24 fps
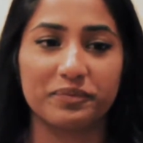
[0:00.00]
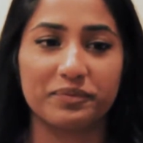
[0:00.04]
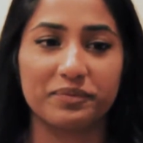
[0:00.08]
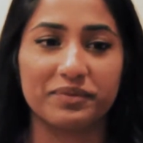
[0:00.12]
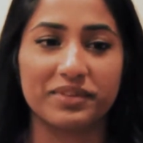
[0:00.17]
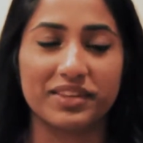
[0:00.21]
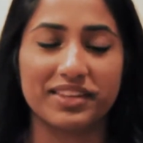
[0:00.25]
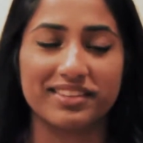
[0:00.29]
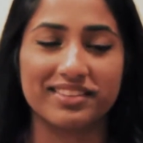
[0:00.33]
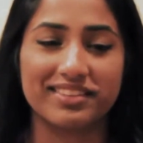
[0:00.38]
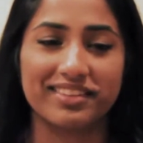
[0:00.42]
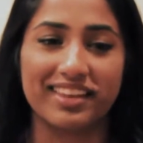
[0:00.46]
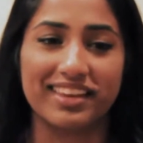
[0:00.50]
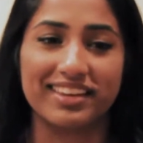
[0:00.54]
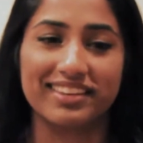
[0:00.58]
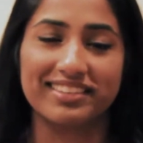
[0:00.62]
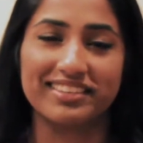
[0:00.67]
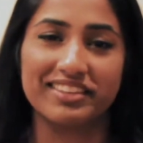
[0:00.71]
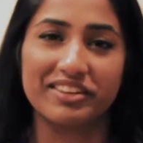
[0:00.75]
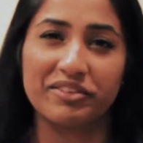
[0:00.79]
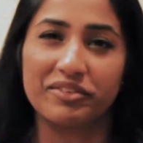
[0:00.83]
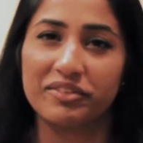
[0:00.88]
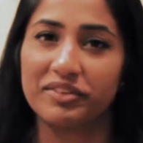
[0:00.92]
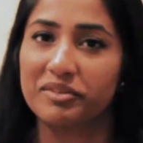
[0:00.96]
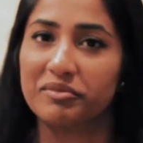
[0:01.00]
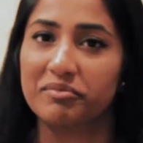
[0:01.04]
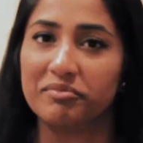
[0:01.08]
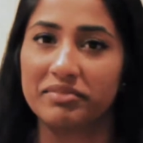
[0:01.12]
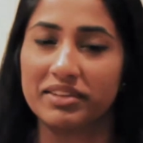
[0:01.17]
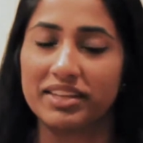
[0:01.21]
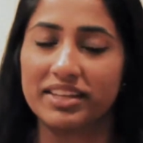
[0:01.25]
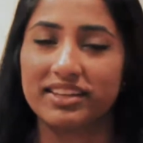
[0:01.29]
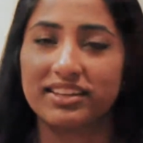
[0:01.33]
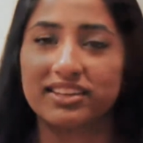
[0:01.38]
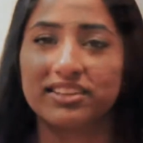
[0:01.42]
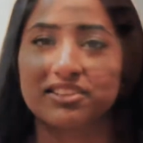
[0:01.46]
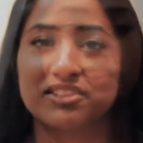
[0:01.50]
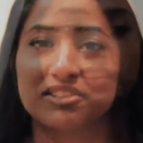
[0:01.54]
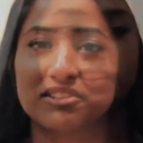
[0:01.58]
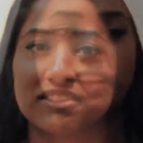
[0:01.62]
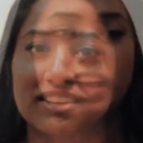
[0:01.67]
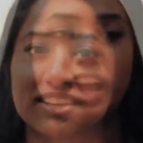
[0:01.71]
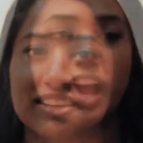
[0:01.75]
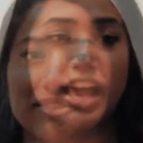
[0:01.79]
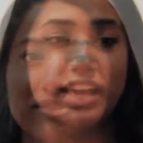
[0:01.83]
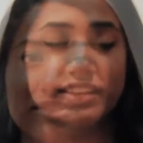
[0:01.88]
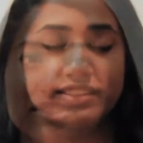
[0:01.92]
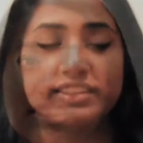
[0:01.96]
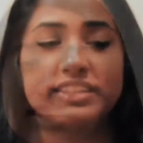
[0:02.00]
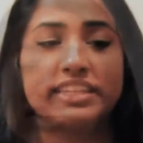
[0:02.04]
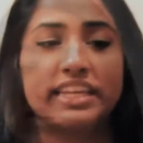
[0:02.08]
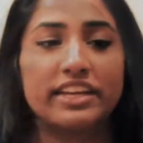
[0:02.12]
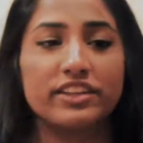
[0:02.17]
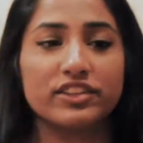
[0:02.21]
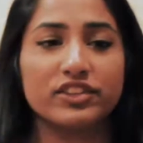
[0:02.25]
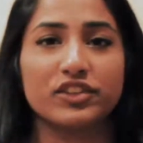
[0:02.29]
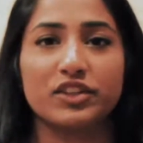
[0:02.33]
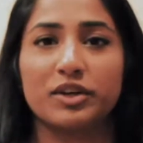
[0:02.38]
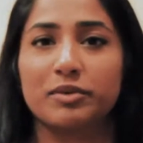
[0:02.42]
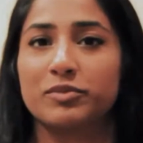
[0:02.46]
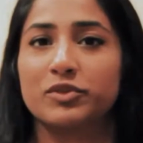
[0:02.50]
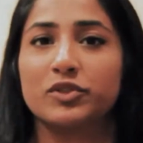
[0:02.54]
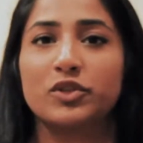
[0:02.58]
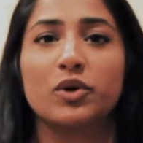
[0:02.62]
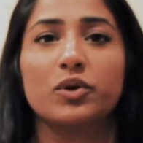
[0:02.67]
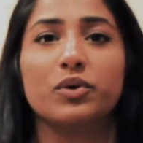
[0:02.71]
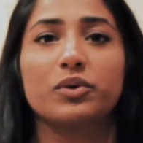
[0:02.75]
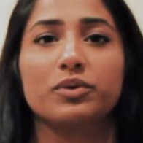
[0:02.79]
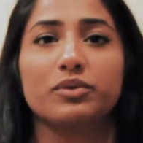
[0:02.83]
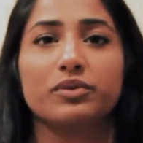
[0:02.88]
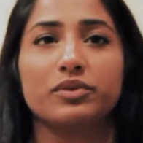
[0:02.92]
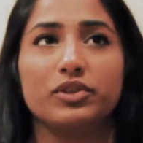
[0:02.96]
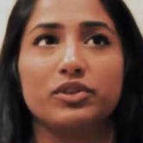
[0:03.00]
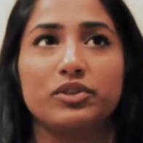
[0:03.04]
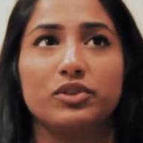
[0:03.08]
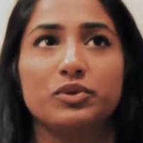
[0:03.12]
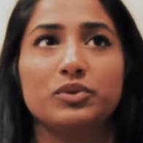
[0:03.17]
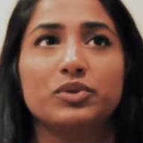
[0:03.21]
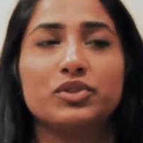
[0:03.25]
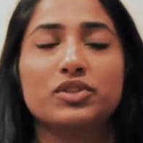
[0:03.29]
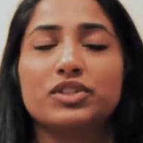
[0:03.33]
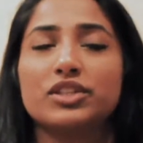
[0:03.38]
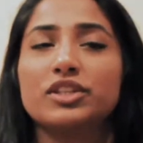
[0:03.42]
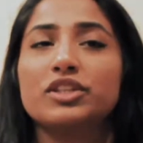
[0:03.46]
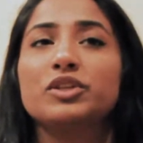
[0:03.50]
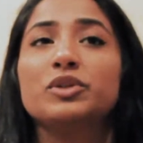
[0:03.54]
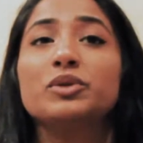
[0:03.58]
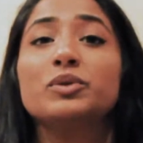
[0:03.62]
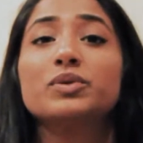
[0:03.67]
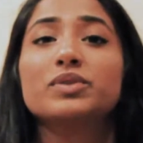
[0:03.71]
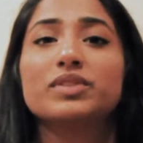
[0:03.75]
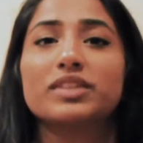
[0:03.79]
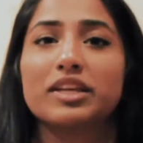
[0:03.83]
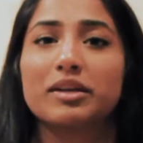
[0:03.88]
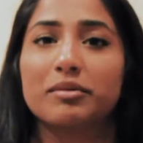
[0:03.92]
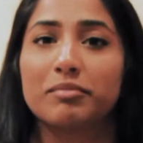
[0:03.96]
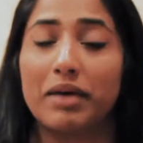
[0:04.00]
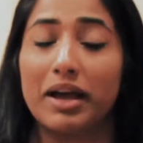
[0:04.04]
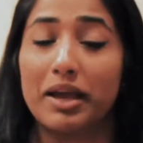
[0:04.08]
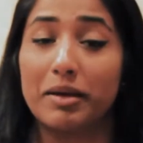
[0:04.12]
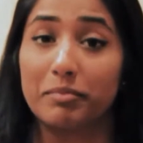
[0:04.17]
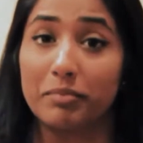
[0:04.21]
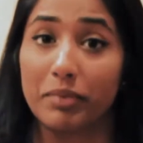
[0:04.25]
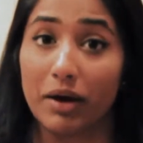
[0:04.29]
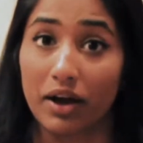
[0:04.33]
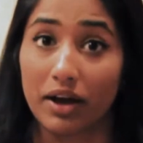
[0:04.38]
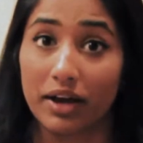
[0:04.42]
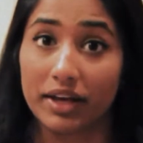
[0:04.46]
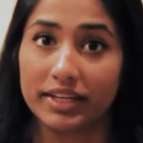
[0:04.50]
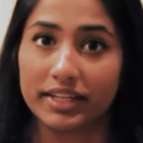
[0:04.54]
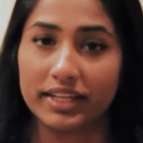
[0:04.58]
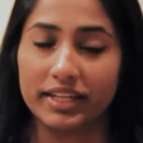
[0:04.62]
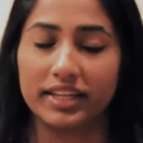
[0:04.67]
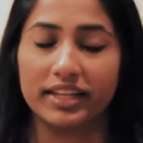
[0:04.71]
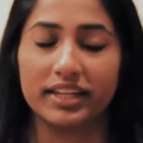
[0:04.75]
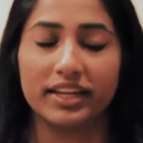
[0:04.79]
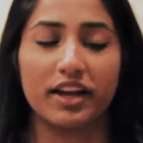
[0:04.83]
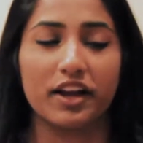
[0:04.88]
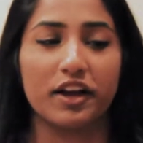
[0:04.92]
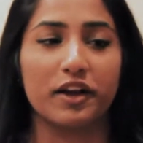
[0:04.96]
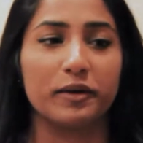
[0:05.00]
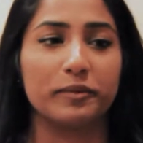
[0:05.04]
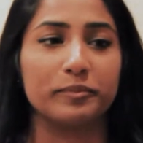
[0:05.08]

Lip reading: this like different meaning to it. As a dancer, I'm so used to using my body,